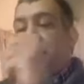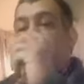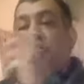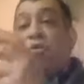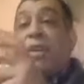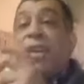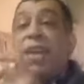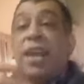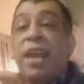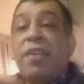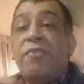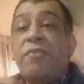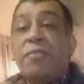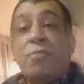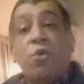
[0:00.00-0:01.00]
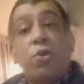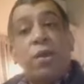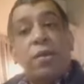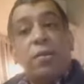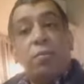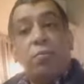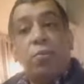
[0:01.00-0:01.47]
drinking it every
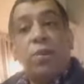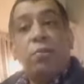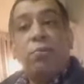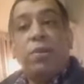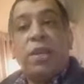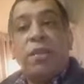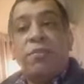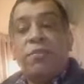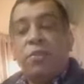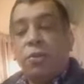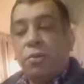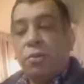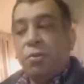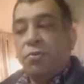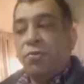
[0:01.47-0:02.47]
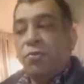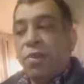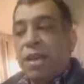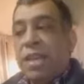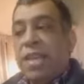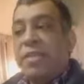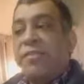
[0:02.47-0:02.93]
morning will give you
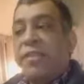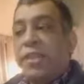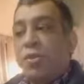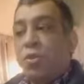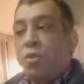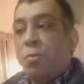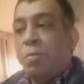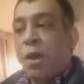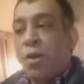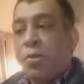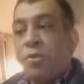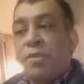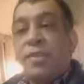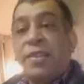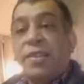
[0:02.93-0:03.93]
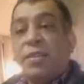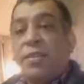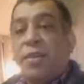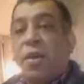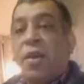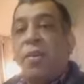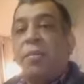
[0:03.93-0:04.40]
relief in your bones in time.